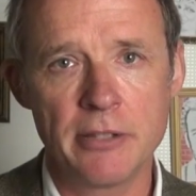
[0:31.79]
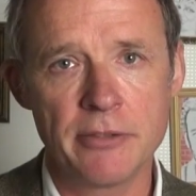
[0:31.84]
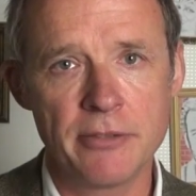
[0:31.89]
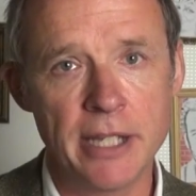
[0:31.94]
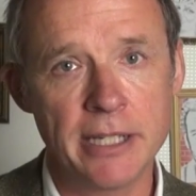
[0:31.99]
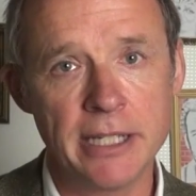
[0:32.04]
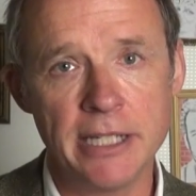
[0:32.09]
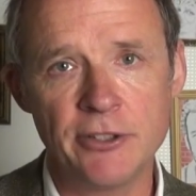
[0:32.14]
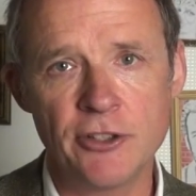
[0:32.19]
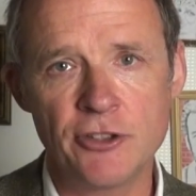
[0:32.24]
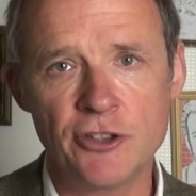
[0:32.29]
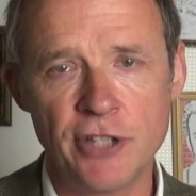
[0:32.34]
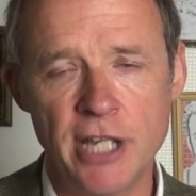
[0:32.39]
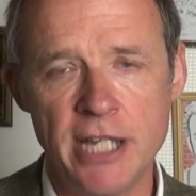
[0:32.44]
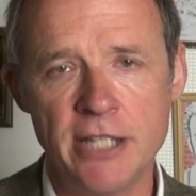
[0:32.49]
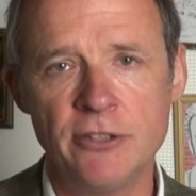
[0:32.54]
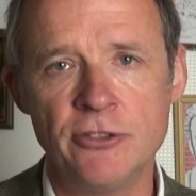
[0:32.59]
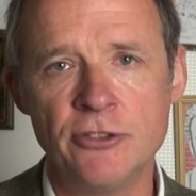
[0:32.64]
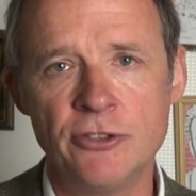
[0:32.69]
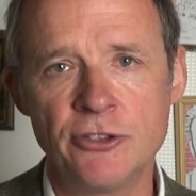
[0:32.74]
Then he
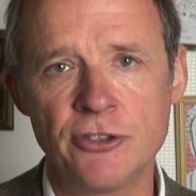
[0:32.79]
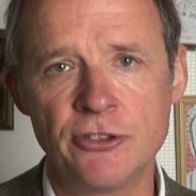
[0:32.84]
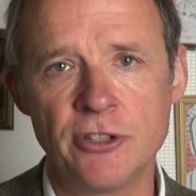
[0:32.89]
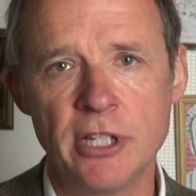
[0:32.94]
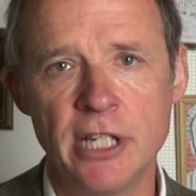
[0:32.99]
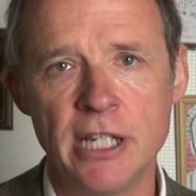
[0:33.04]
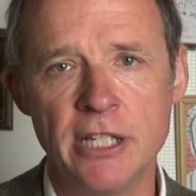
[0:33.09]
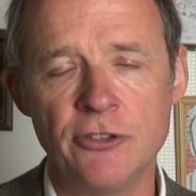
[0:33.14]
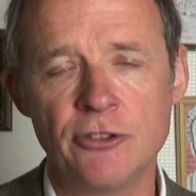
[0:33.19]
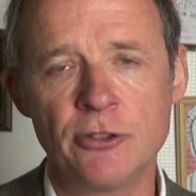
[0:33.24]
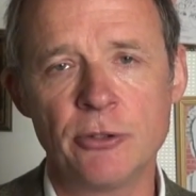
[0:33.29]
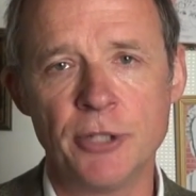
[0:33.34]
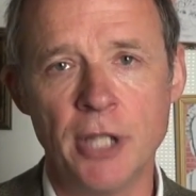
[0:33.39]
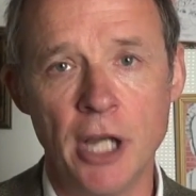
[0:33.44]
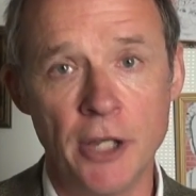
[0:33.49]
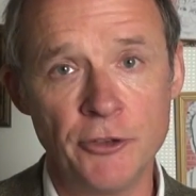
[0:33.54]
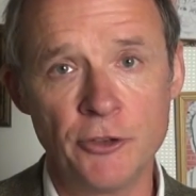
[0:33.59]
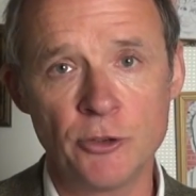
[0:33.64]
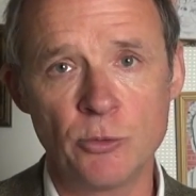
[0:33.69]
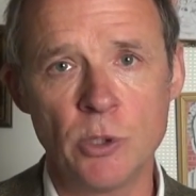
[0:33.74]
descends into an
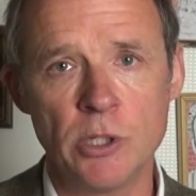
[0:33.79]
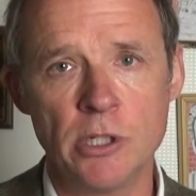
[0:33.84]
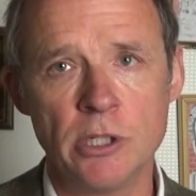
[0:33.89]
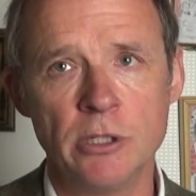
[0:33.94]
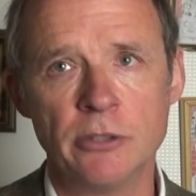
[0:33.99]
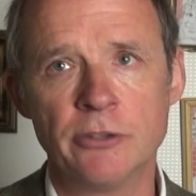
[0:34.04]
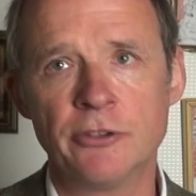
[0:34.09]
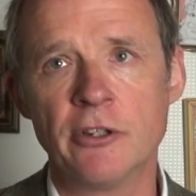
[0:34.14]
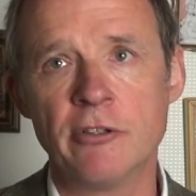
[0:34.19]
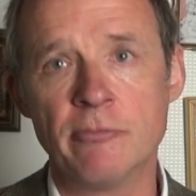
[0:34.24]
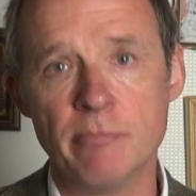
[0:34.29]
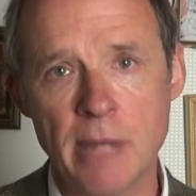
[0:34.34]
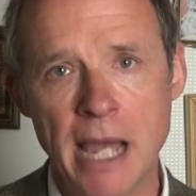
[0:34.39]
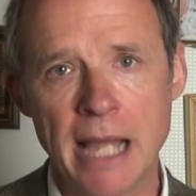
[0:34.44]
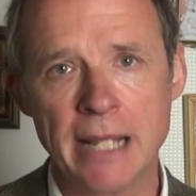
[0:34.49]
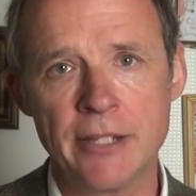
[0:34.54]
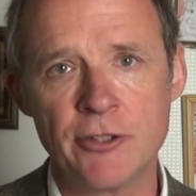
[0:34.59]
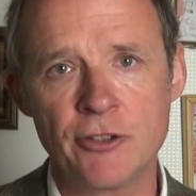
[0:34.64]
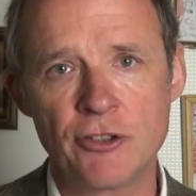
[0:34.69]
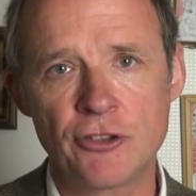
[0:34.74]
underworld of
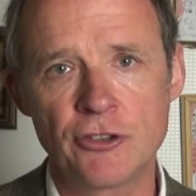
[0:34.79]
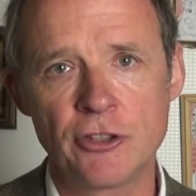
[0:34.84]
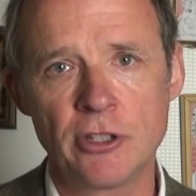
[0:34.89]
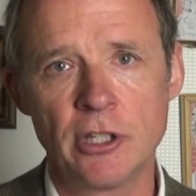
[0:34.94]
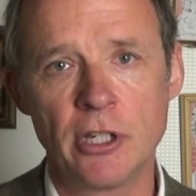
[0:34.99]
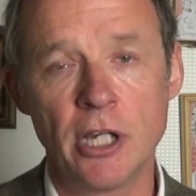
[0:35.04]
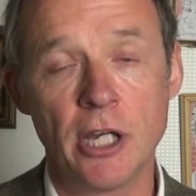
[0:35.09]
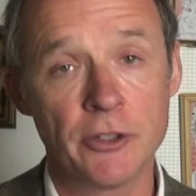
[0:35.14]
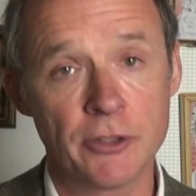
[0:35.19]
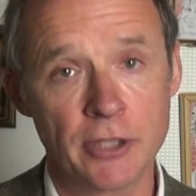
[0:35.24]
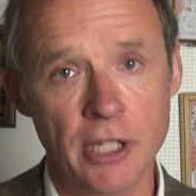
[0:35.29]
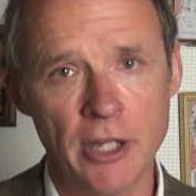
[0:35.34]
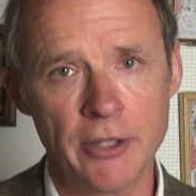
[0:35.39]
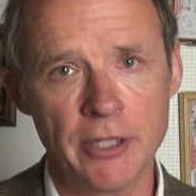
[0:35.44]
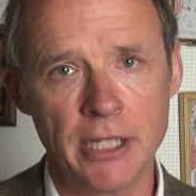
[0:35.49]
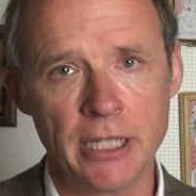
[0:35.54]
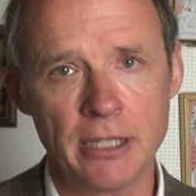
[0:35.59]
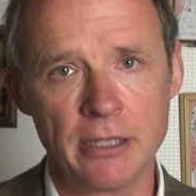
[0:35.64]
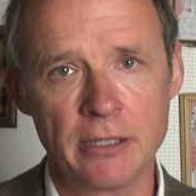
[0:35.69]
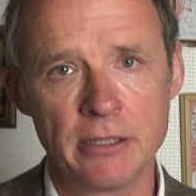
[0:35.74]
malice and
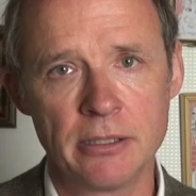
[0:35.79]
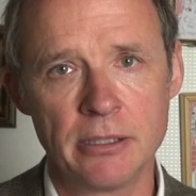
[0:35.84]
cunning.